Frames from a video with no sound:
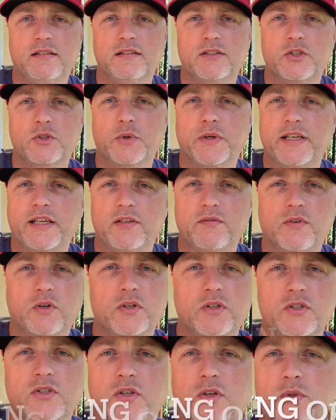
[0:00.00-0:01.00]
string
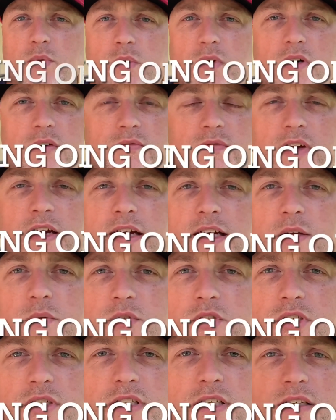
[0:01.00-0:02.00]
inverters, those were all fine. It
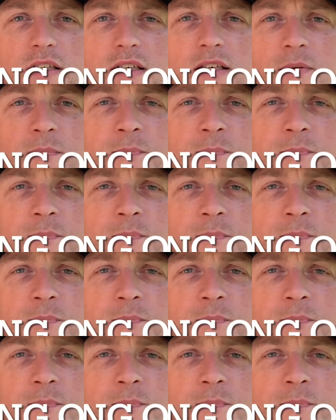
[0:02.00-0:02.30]
was just the,